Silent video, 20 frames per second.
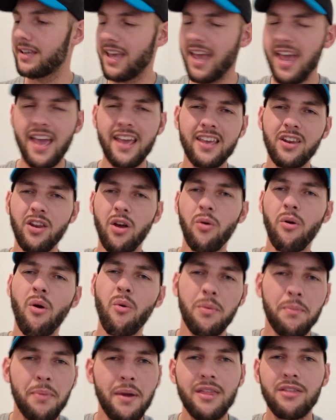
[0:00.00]
yeah, you know what,
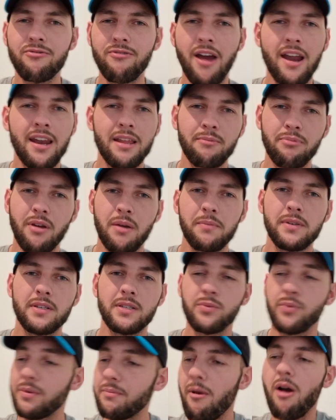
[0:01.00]
we bet the reigning premiers.
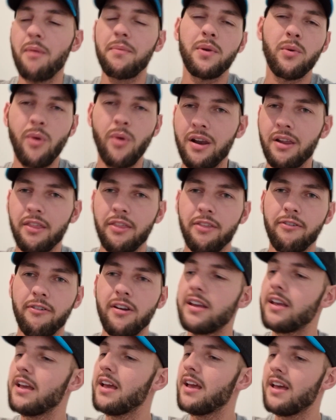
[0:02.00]
We might be
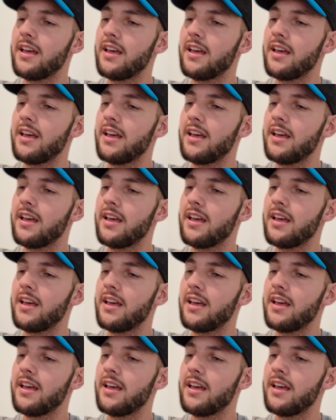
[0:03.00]
1-3.